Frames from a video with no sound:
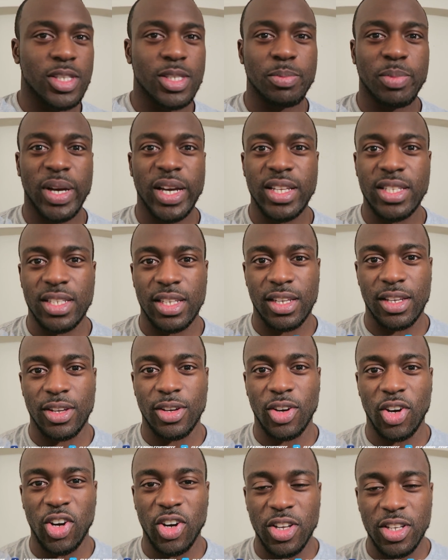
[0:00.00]
and spicy.
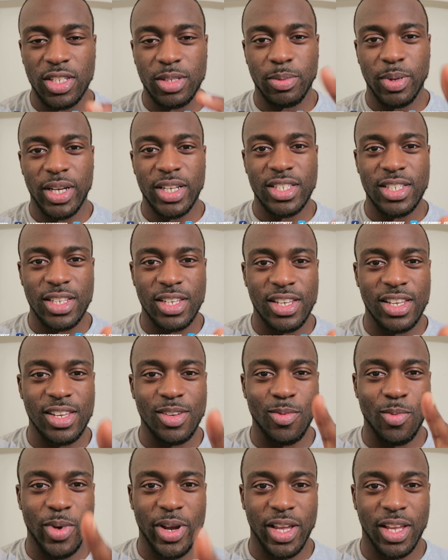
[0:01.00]
Hot and
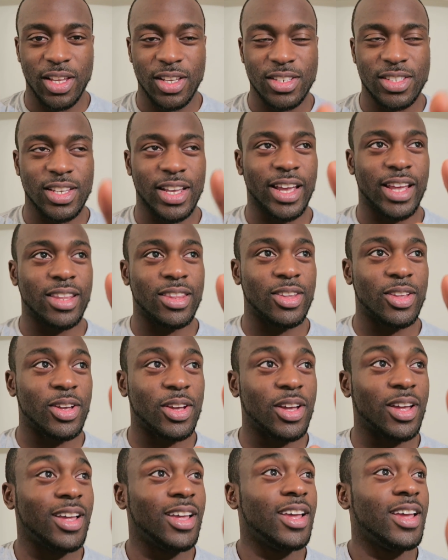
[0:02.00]
spicy wings and
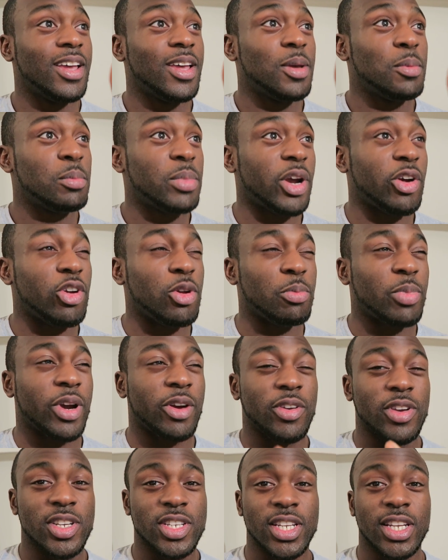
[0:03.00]
the peri
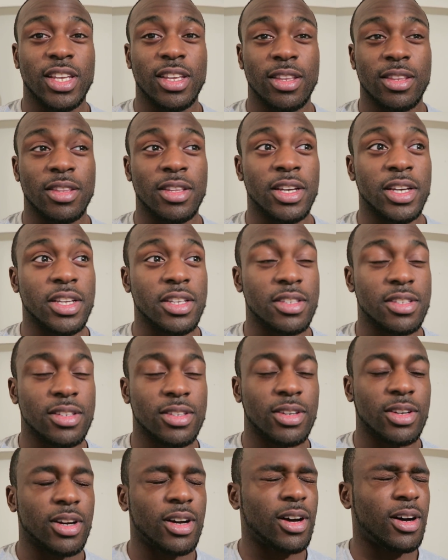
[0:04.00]
peri chicken thighs.
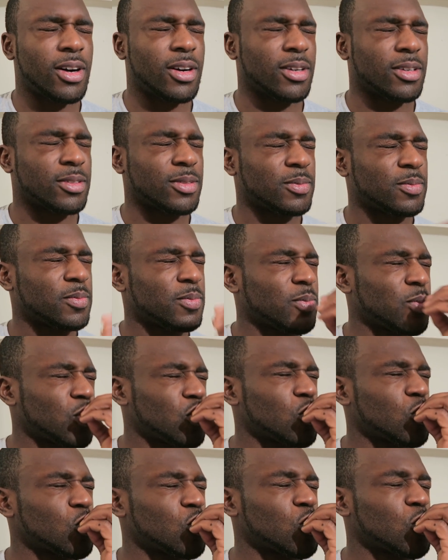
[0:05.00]
Oh,
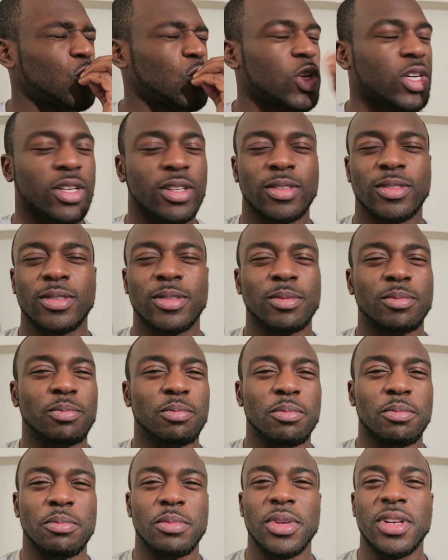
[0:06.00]
mm,
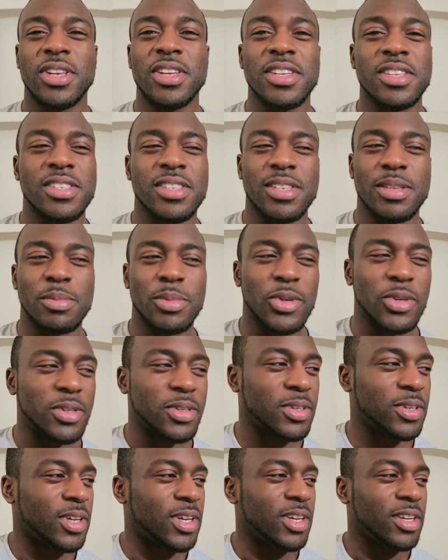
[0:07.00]

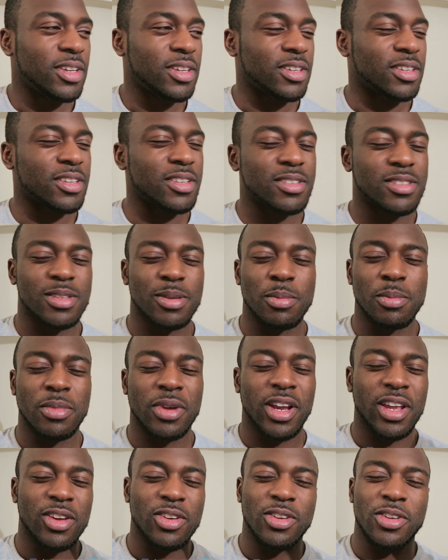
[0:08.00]
bellissimo get some
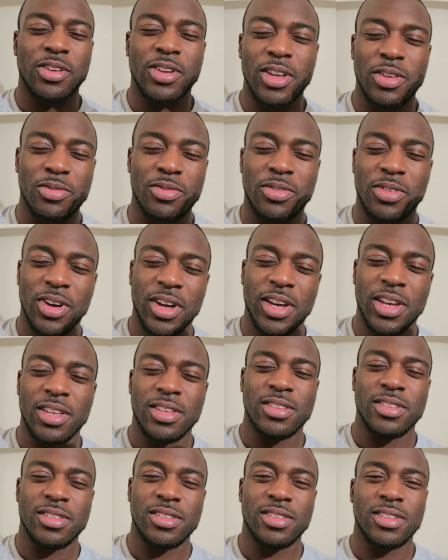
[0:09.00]
microwave
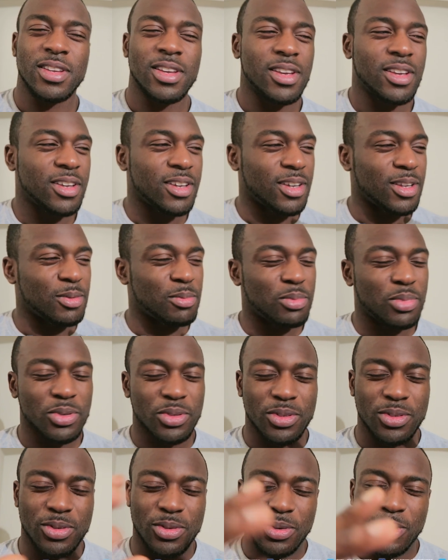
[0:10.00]
rice and
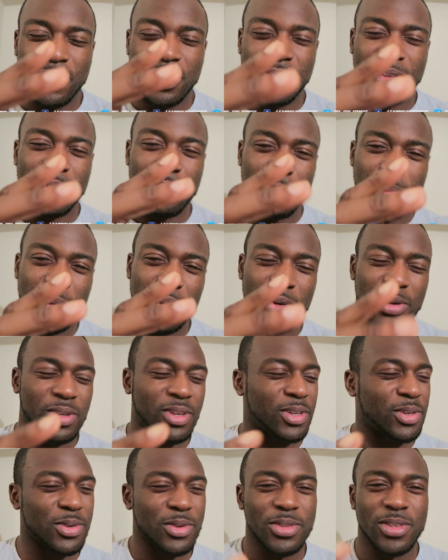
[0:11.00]
put it all in a
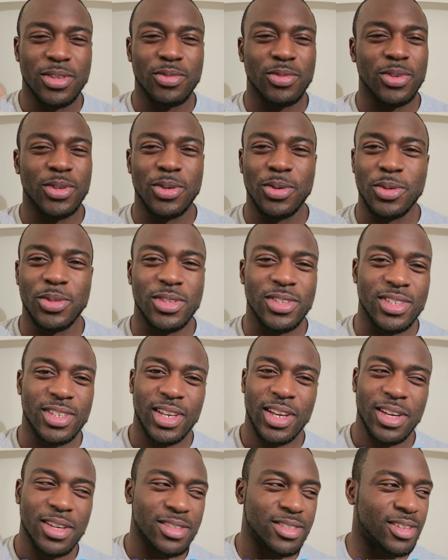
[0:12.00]
bowl. I don't even know what this
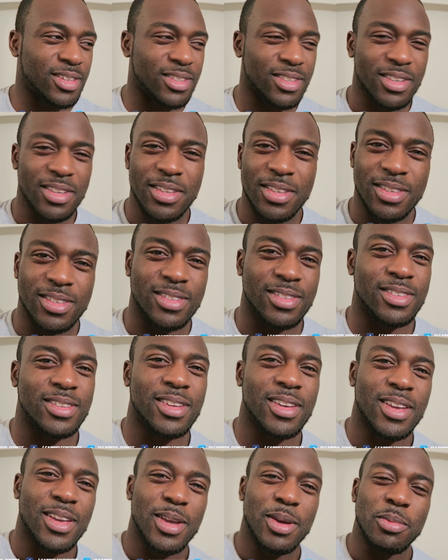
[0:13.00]
accent is,
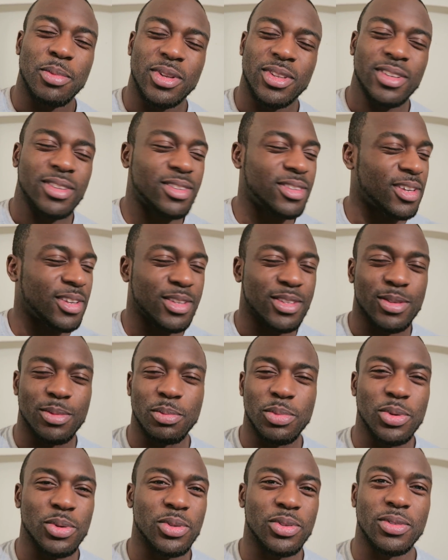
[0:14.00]
but it tastes
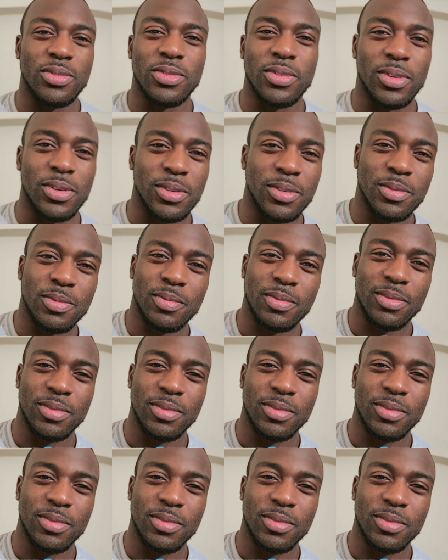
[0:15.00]
beautiful,